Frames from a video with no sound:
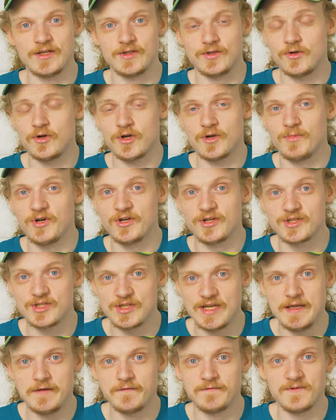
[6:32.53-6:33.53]
talk about
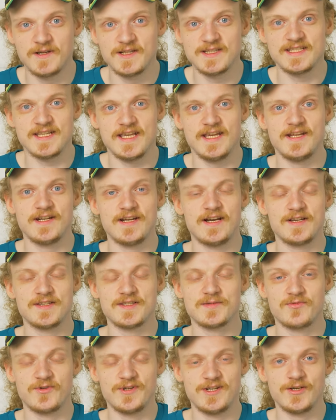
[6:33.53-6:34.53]
achievements, that is
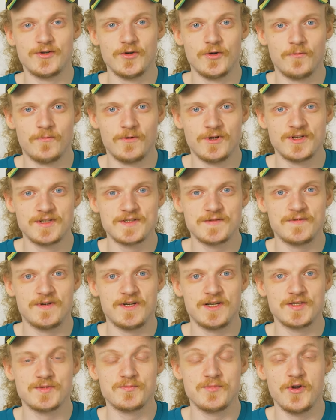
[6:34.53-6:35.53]
a pretty good one as
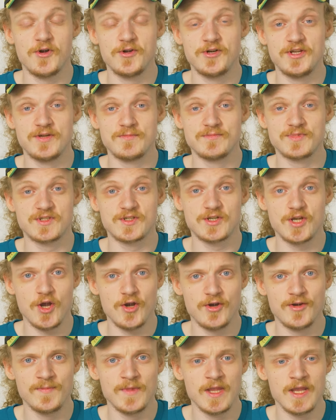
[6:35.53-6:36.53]
far as podiums
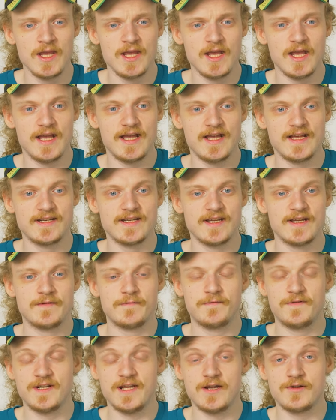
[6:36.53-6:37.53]
go. And then
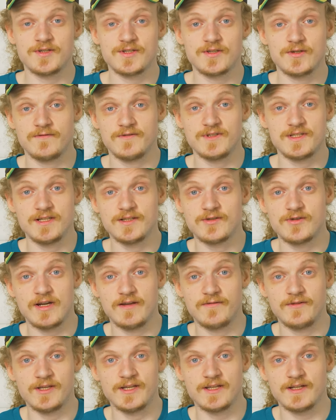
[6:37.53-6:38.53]
Finn Harrison obviously
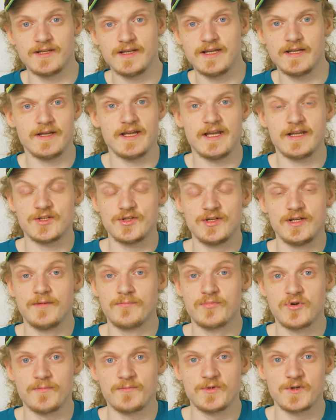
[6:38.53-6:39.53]
driving in actually a
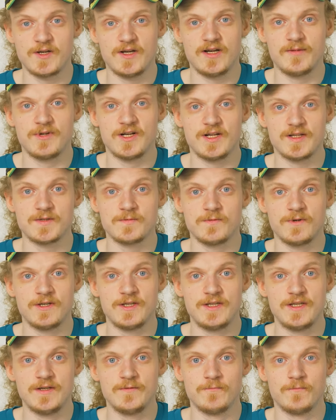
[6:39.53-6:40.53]
proper car, but that's why
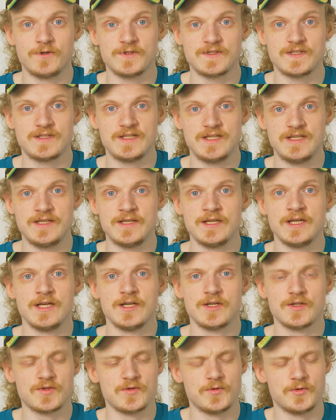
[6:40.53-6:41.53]
he was the
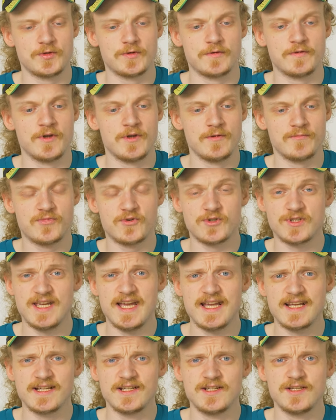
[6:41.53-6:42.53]
sort of
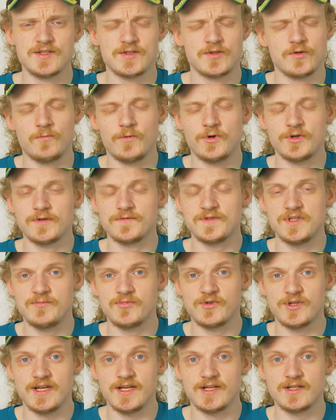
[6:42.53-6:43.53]
protagonist, or one of the
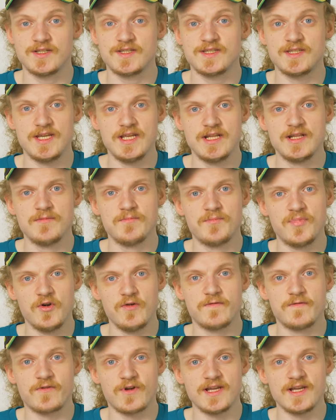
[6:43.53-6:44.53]
protagonists in
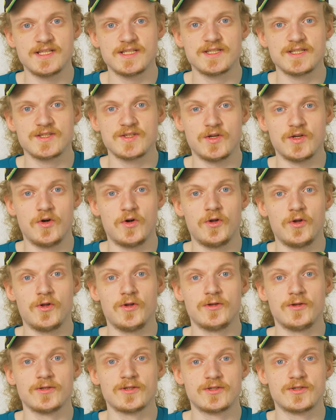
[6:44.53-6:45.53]
both races,
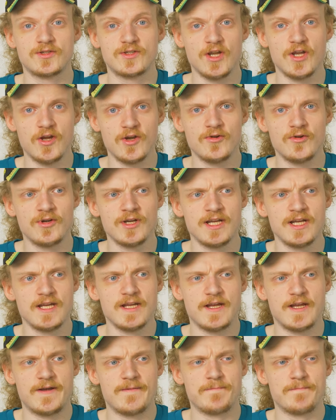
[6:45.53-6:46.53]
although
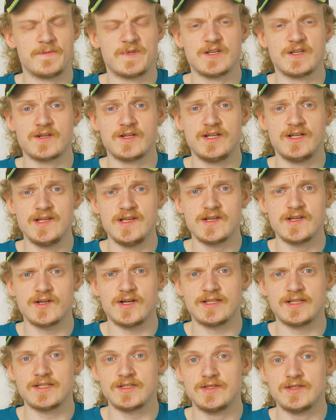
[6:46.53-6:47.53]
the
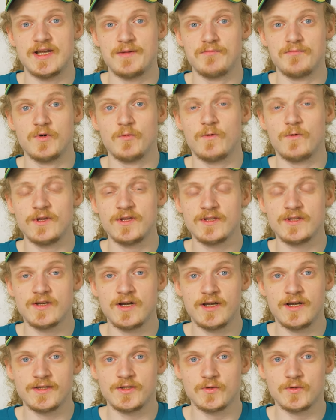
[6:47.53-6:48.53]
clear-cut #1
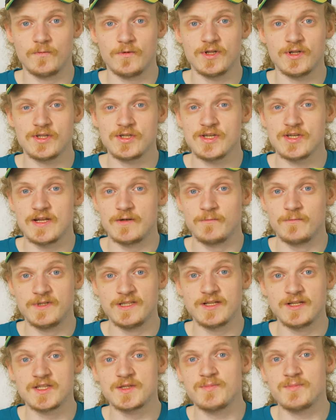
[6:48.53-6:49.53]
guy to watch, and we
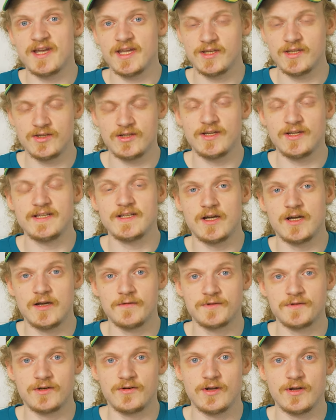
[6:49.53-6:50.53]
did speculate
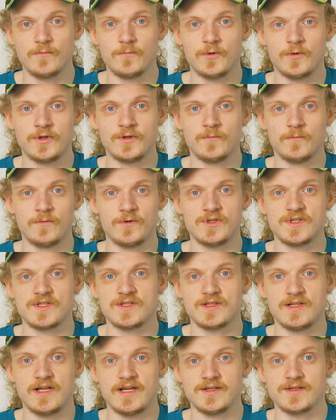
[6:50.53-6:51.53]
after round 1,
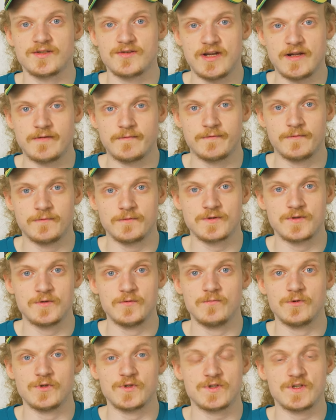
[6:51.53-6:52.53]
was Linus Grandforce,
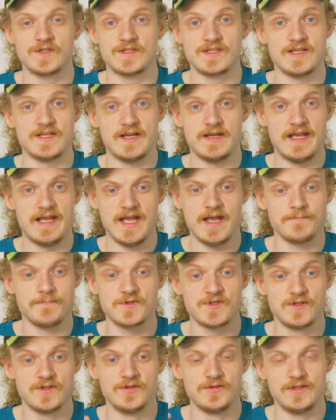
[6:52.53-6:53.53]
who was just
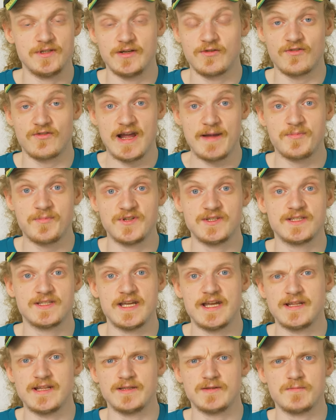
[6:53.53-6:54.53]
absolutely rapid
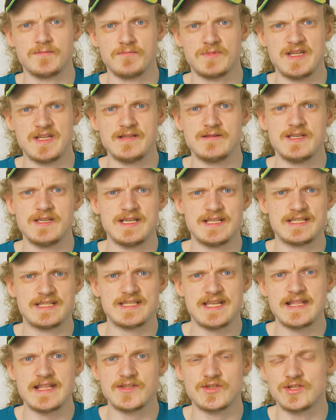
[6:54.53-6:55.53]
and did
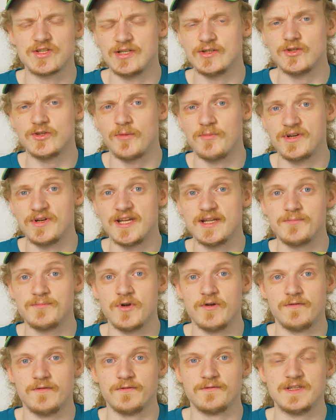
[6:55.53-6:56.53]
essentially dominate
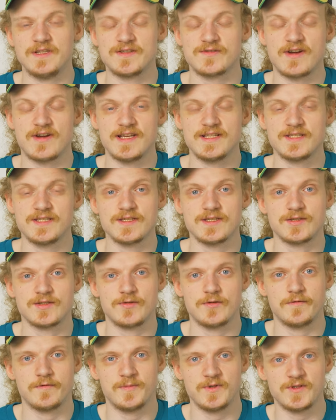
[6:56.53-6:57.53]
both of these races,
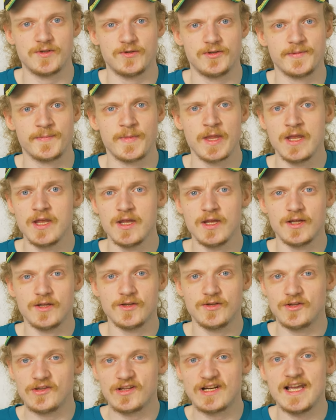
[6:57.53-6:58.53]
truth be told.
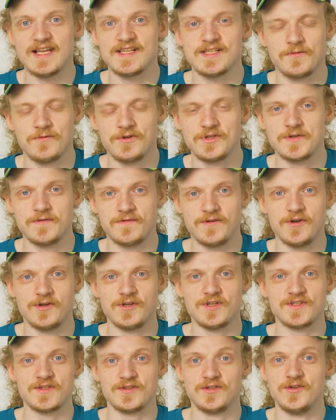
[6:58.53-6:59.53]
Nonetheless, I want to
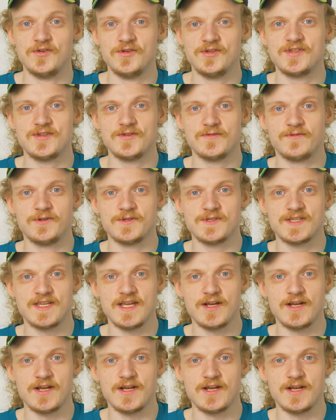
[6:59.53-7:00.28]
focus on Lucio versus